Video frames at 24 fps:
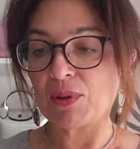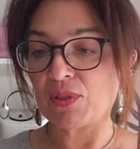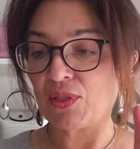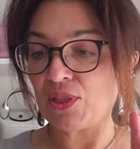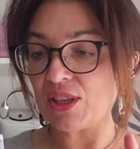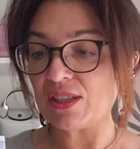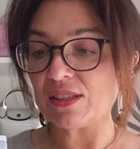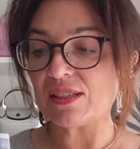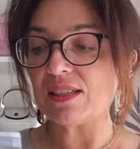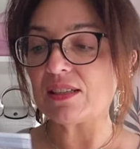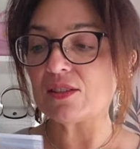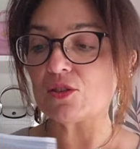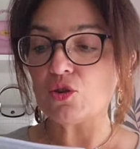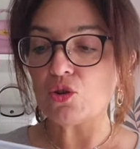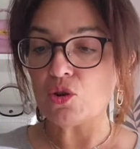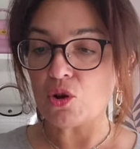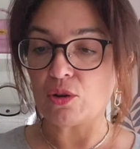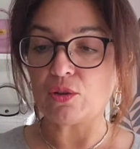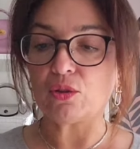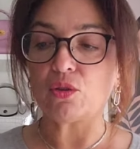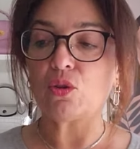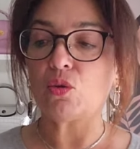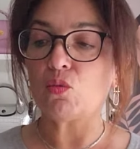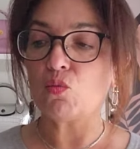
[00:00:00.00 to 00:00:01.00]
But this is
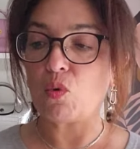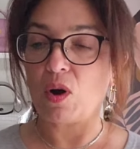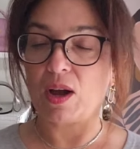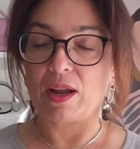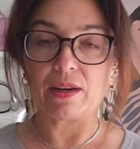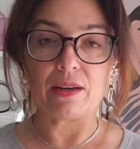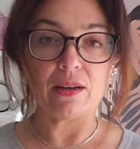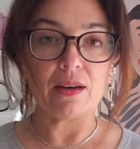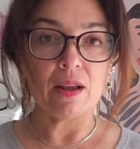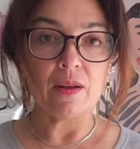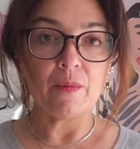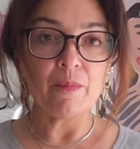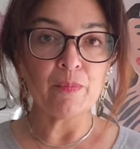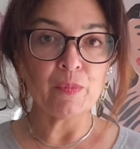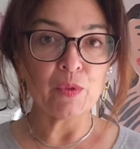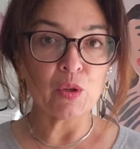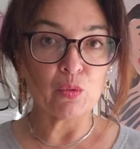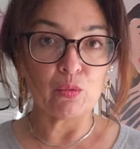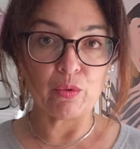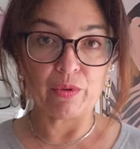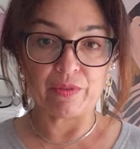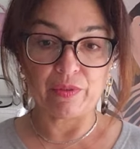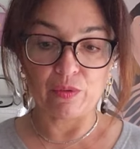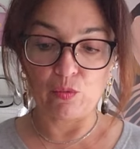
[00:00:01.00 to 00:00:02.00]
not the one
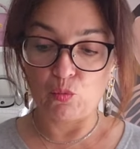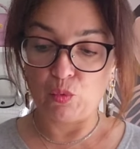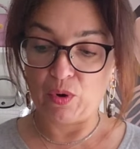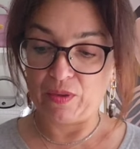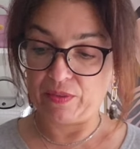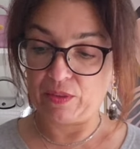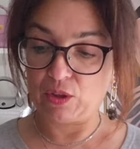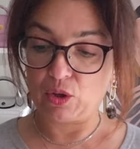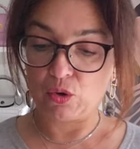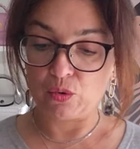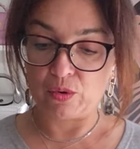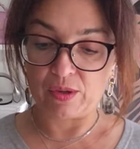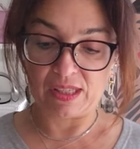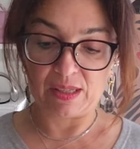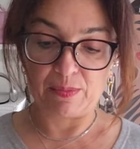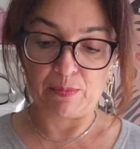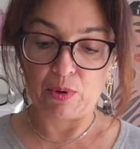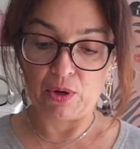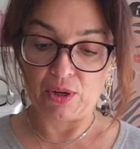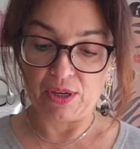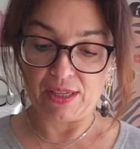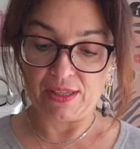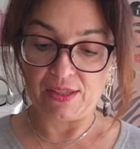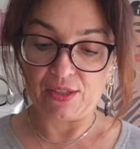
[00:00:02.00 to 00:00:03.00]
with the
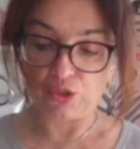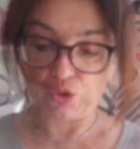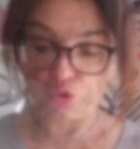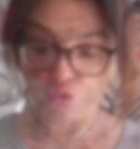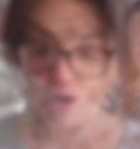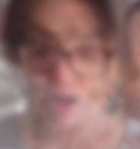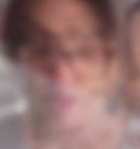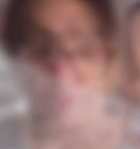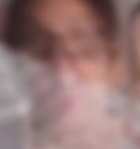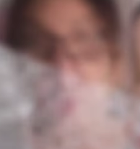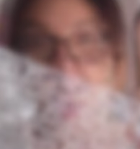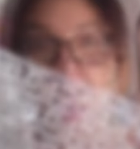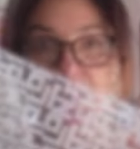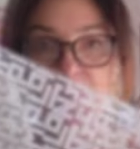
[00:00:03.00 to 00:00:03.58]
crossbody strap.